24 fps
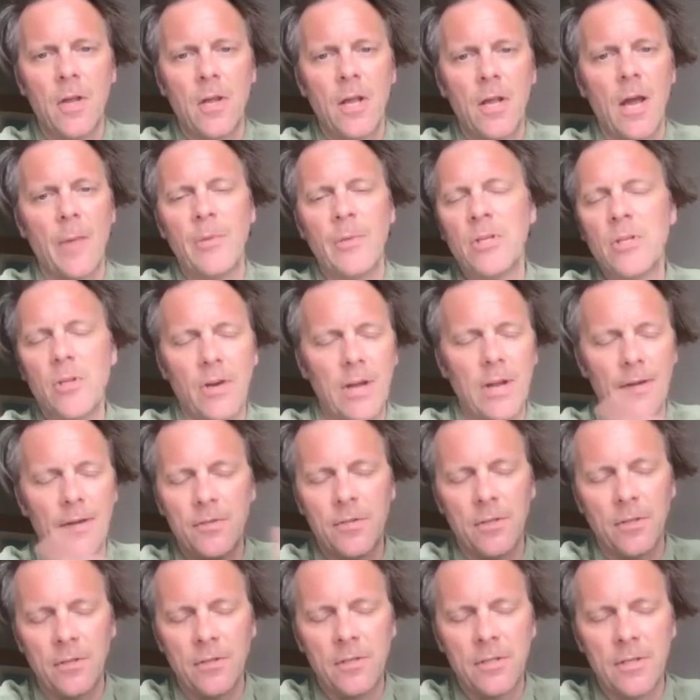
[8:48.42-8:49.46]
I mean, you don't have
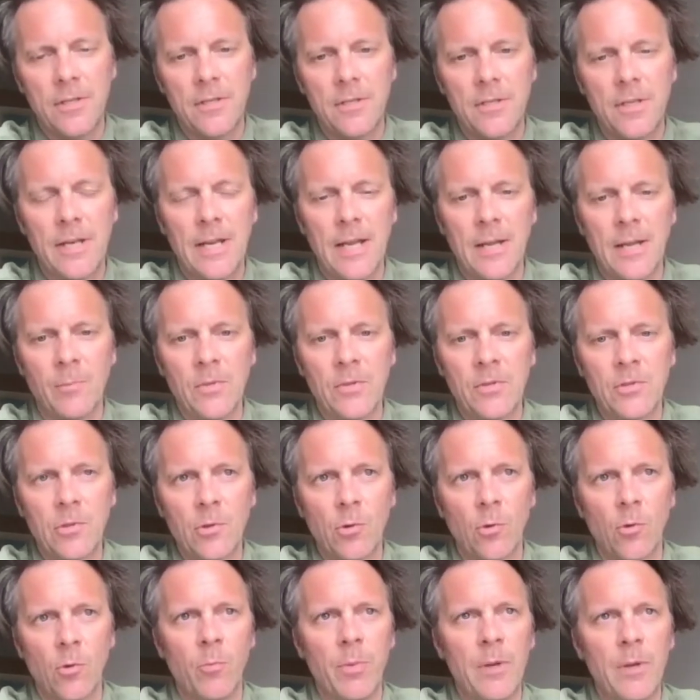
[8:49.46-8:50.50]
to name the
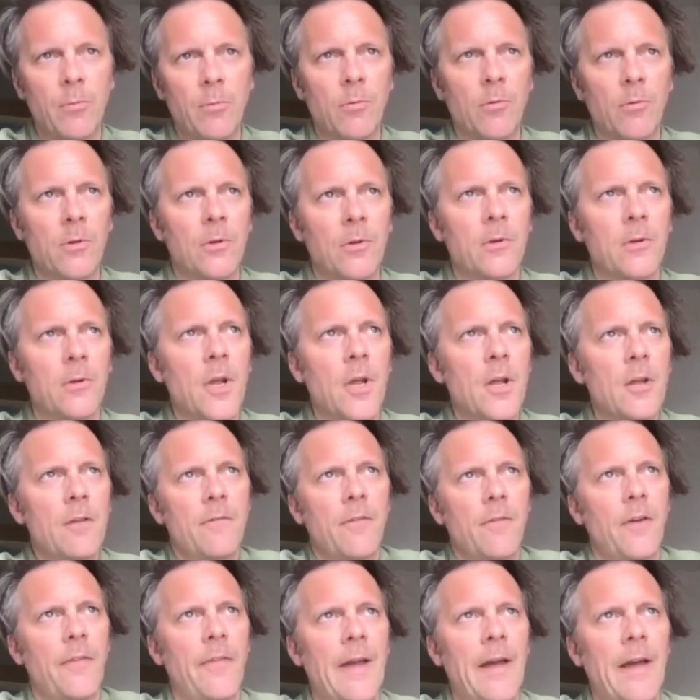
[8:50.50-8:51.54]
school, people can
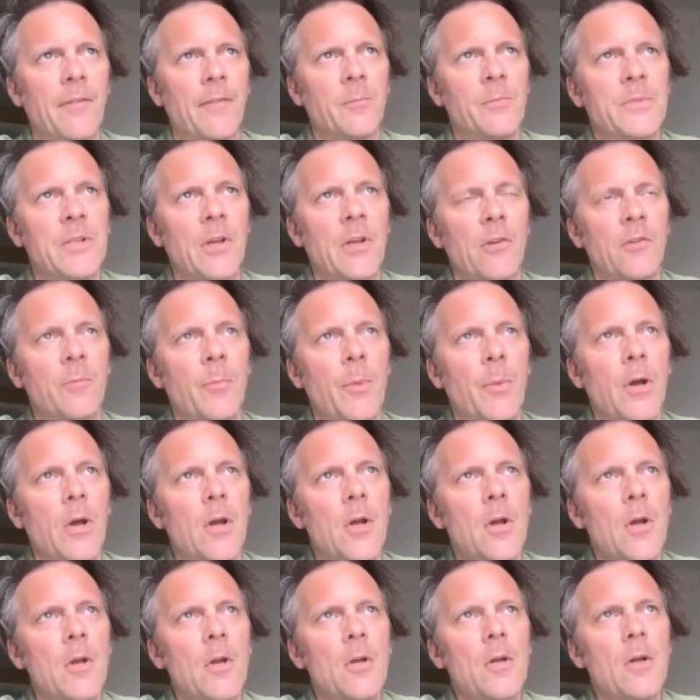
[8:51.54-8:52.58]
find that out themselves, but
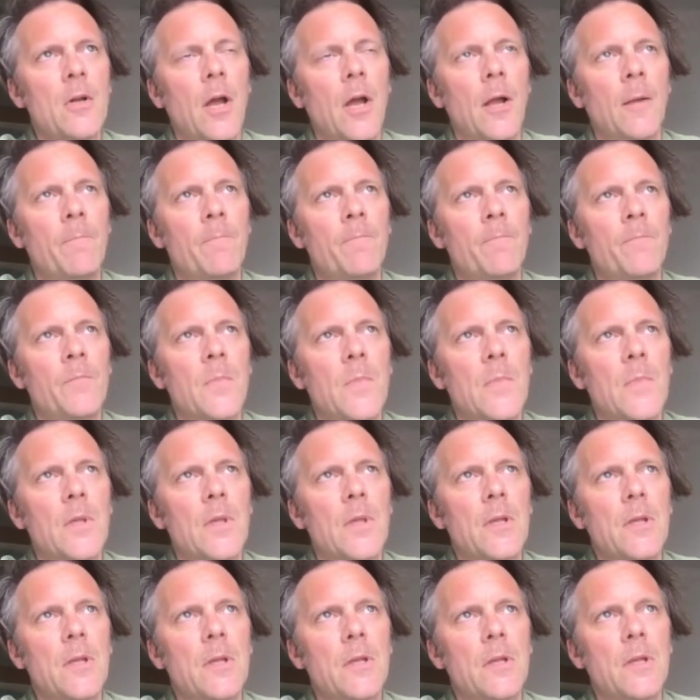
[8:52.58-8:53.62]

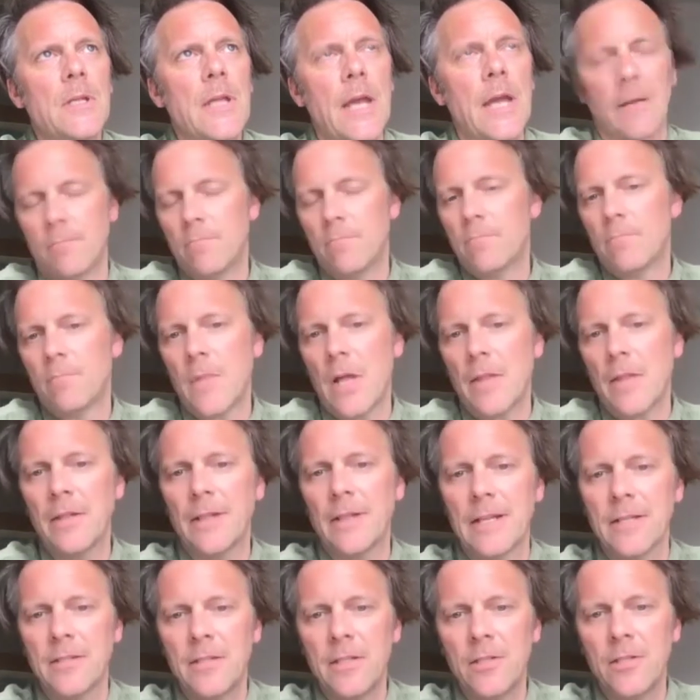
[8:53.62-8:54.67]
yeah, I think
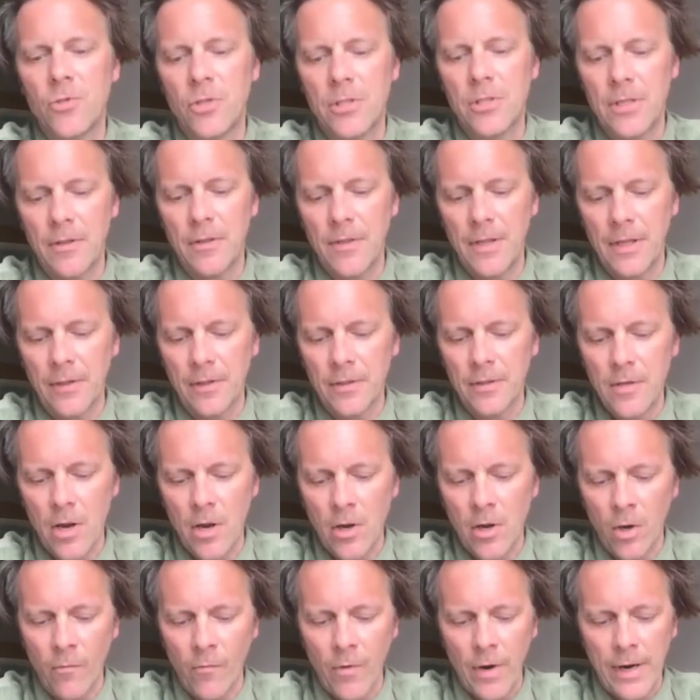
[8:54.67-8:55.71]
that's the interesting thing that's
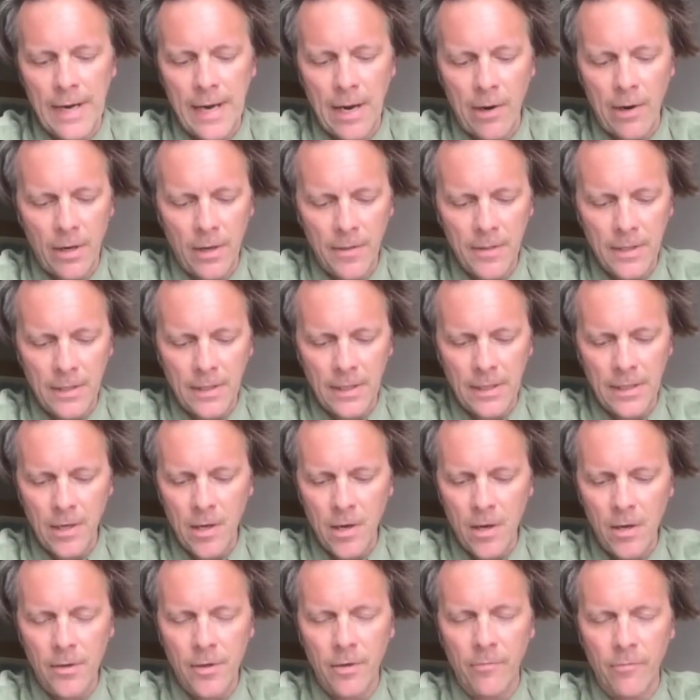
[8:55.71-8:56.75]
going on right now. And I think Lynn
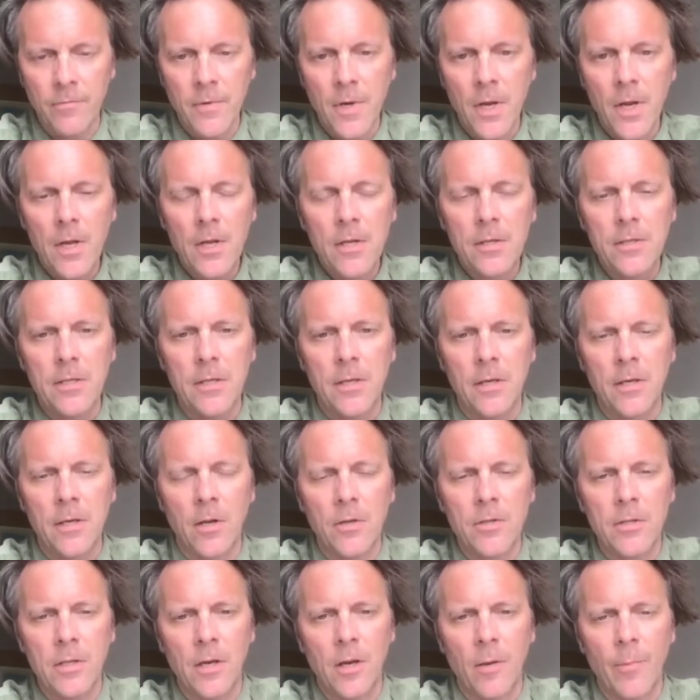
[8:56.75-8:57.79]
Gardner did an
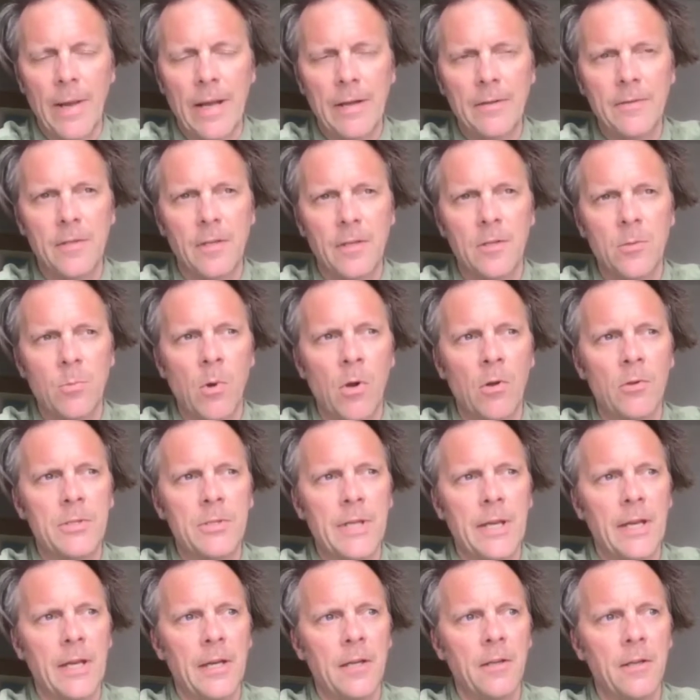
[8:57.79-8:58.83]
article about it as well,
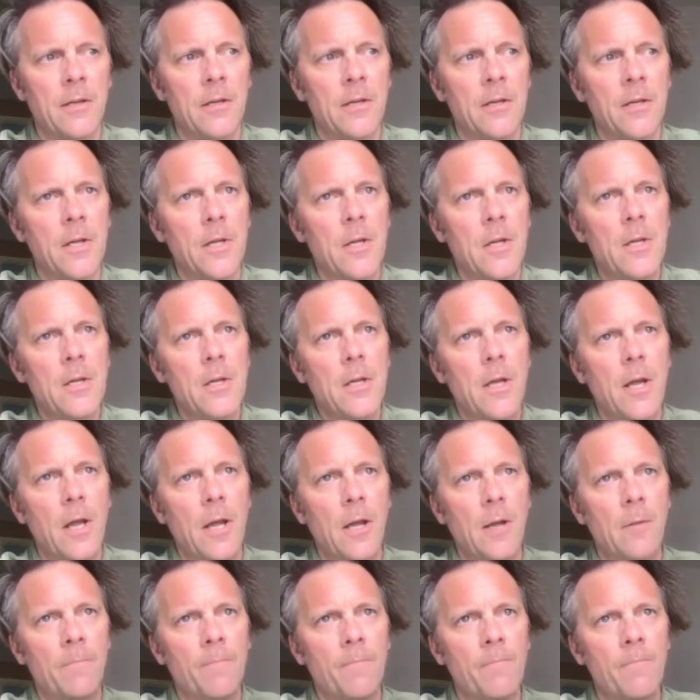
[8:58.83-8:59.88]
saying
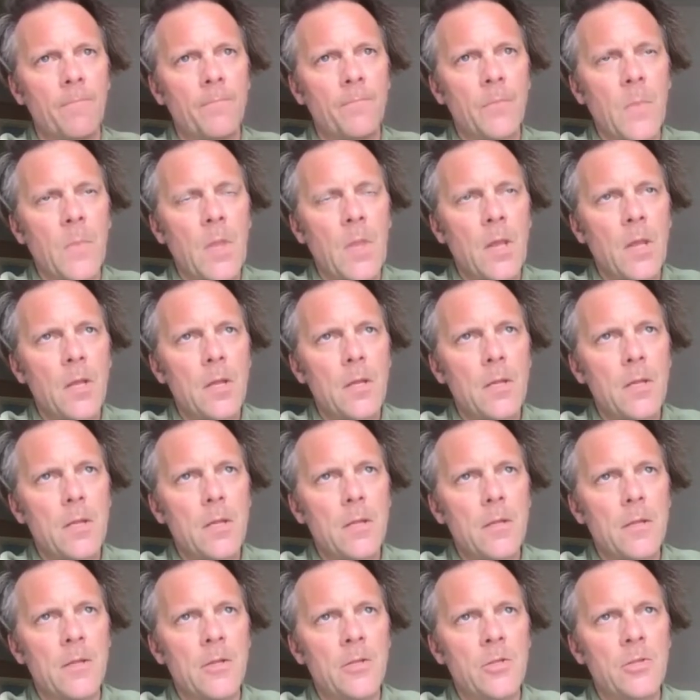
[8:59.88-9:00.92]
that
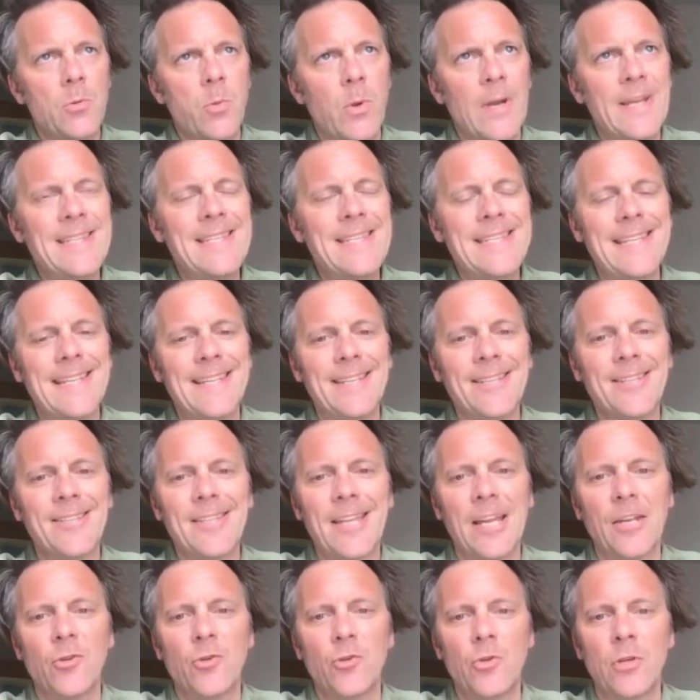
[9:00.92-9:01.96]
the 20th
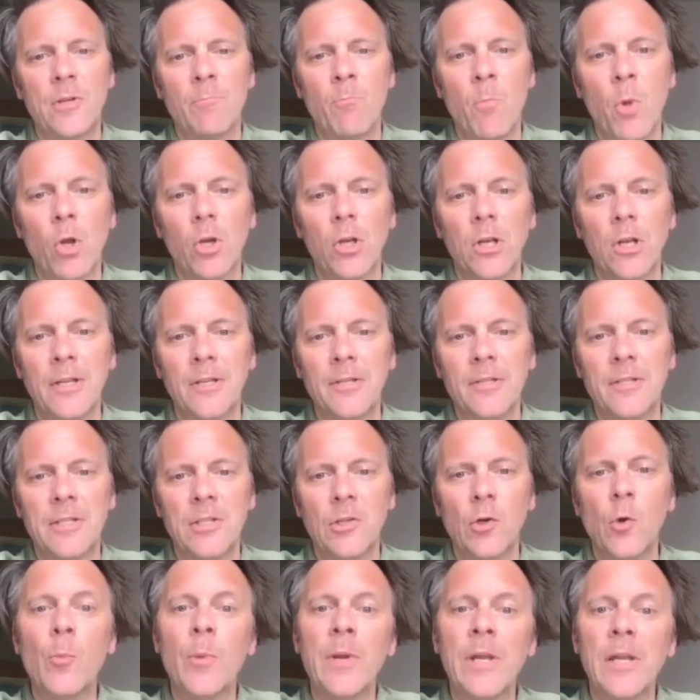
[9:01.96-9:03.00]
century model is
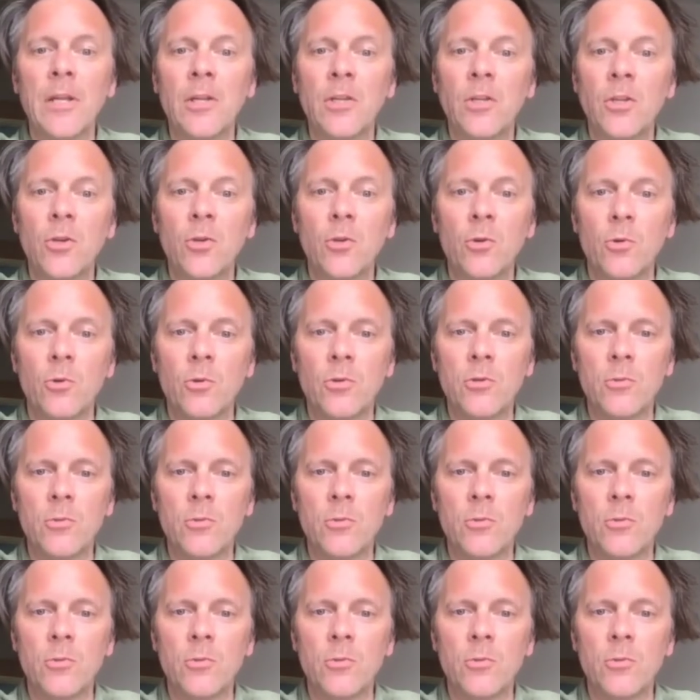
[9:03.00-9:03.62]
still being used